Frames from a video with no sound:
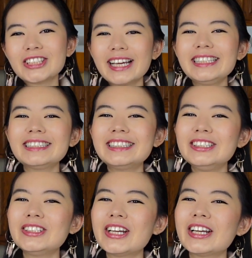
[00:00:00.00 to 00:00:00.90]
Chinese
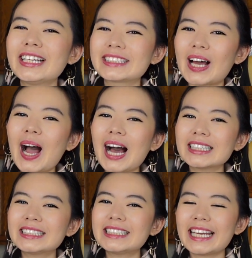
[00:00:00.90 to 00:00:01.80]
New Year is a
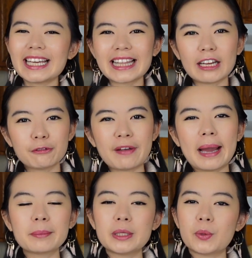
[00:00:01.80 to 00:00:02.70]
holiday that a
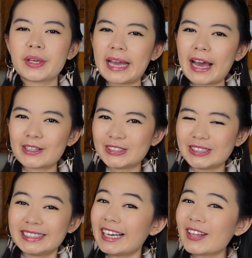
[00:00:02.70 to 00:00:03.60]
family will gather
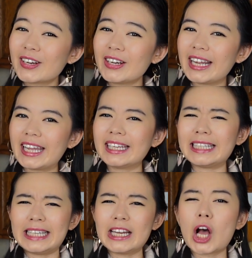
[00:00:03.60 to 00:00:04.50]
together and
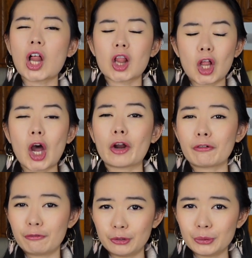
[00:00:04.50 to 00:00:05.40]
eat a lot
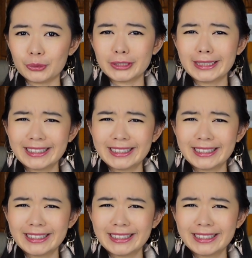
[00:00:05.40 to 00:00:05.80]
of food.